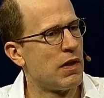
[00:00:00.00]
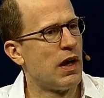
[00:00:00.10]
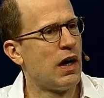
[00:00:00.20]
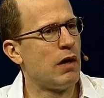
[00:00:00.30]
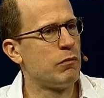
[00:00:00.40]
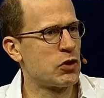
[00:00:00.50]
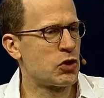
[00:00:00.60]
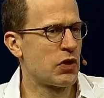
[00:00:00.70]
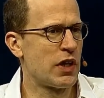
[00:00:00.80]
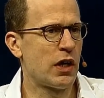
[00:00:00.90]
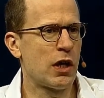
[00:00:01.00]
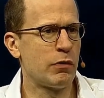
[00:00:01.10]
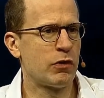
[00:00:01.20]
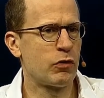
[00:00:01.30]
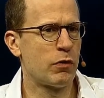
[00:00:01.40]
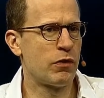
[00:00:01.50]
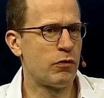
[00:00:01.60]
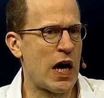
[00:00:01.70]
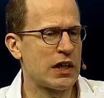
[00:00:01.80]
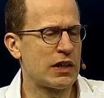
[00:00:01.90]
I'm not sure they are coming from the
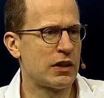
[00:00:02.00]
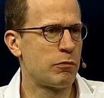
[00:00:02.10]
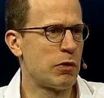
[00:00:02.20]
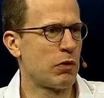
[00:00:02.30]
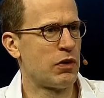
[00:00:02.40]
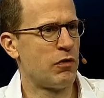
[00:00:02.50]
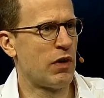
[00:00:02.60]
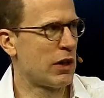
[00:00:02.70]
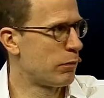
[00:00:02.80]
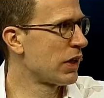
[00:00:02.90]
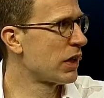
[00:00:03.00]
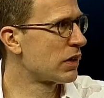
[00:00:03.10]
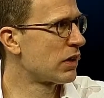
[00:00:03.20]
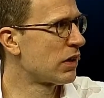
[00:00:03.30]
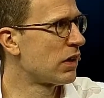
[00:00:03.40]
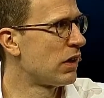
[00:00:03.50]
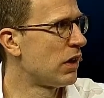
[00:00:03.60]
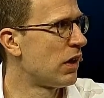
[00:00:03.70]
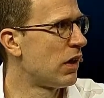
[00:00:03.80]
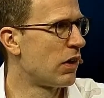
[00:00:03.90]
fact that the people developing it
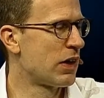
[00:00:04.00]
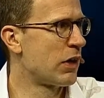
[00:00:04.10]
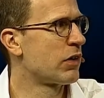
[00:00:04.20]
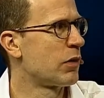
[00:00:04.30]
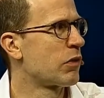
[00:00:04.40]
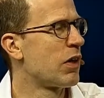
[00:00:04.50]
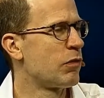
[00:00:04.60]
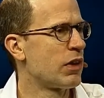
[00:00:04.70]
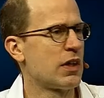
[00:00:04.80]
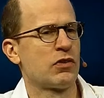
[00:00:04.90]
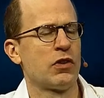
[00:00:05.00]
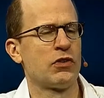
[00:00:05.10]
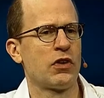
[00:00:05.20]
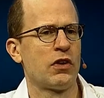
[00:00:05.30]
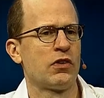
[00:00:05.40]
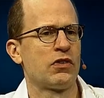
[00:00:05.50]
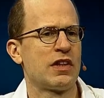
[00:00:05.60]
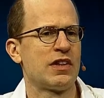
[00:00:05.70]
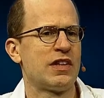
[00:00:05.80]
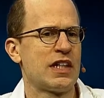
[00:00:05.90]
are narrow demographic. It's also, say,
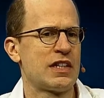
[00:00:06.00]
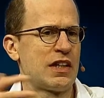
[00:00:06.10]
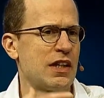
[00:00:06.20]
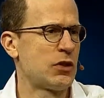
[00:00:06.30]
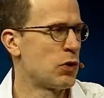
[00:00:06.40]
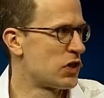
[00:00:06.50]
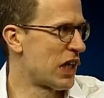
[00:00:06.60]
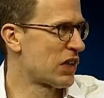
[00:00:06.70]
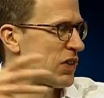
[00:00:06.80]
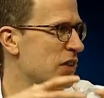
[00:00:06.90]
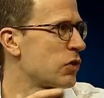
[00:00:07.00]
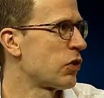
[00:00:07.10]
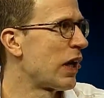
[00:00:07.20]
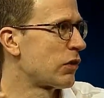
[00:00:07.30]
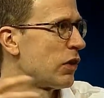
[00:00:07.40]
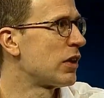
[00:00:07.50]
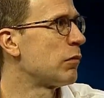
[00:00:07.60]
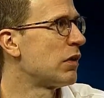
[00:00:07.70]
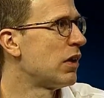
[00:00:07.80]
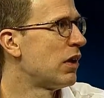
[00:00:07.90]
the data that you ingest into your algorithm.
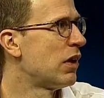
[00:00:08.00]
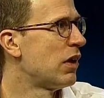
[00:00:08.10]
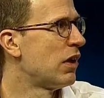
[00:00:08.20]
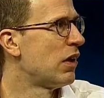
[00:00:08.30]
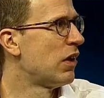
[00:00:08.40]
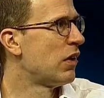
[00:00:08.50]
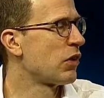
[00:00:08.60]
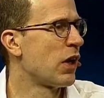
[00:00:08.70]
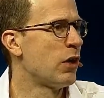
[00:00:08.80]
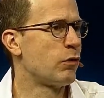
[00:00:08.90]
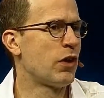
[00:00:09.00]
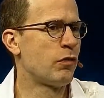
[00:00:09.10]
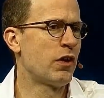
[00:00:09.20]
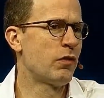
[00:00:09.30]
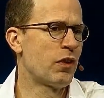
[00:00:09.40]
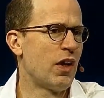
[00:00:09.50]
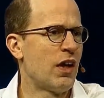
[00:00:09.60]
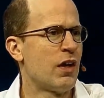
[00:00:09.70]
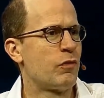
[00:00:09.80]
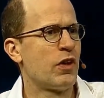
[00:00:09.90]
So if, if, if,
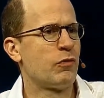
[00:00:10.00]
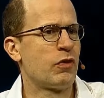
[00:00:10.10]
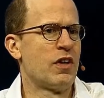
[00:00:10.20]
if, if